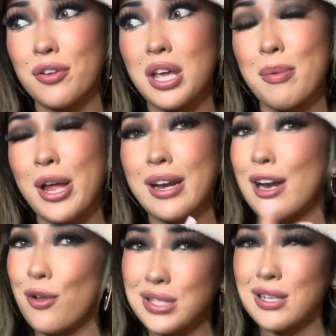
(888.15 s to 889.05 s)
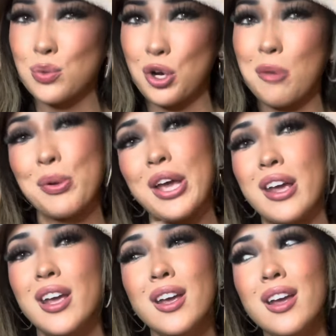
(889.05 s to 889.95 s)
And I know it sounds weird,
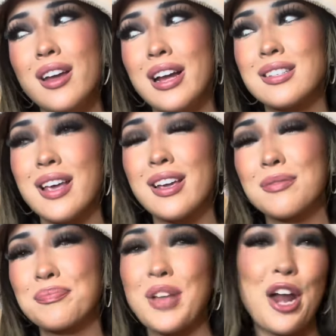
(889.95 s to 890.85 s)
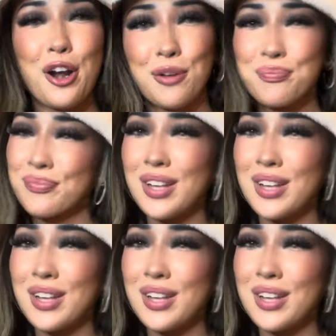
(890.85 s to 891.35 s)
but it's like, I don't know.